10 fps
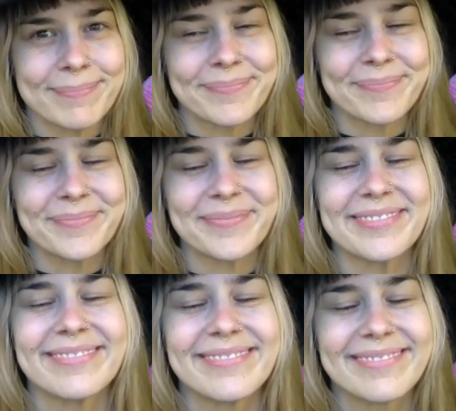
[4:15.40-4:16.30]

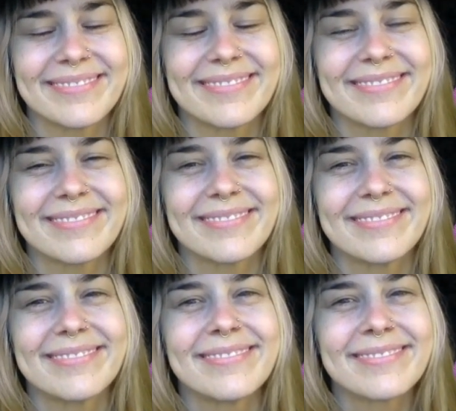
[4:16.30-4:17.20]

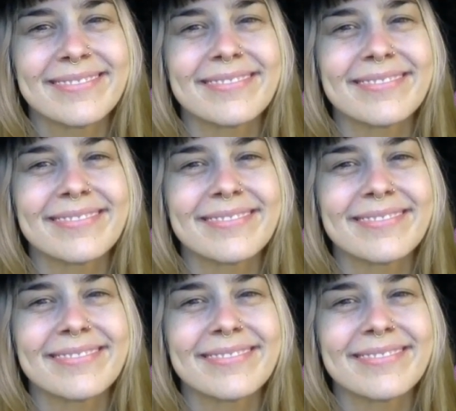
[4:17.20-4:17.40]
Nobody speaks.